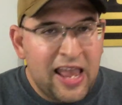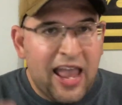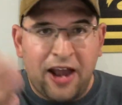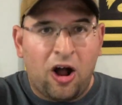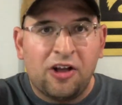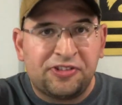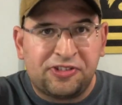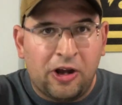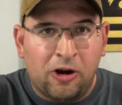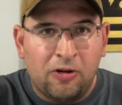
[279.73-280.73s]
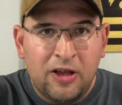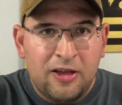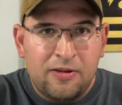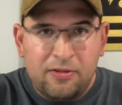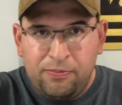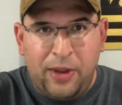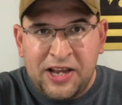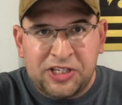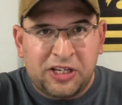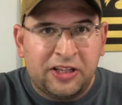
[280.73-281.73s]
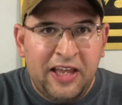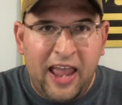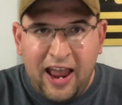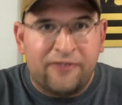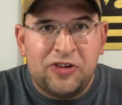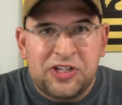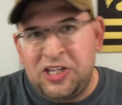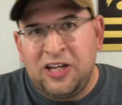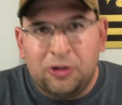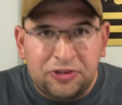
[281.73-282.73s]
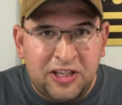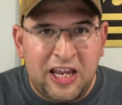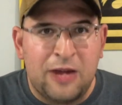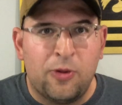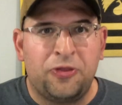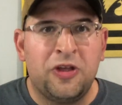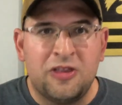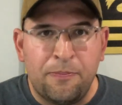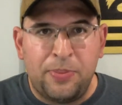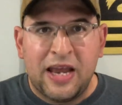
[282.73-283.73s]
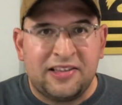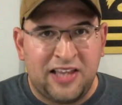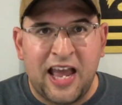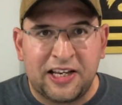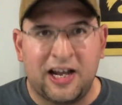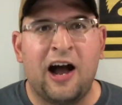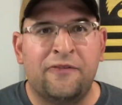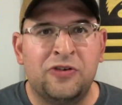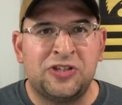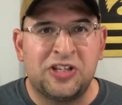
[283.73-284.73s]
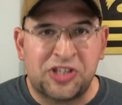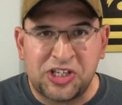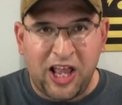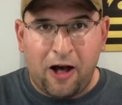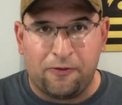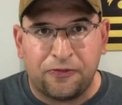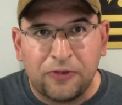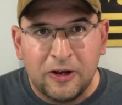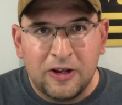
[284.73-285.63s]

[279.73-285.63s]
and also basically every single team within the Big Ten Conference itself.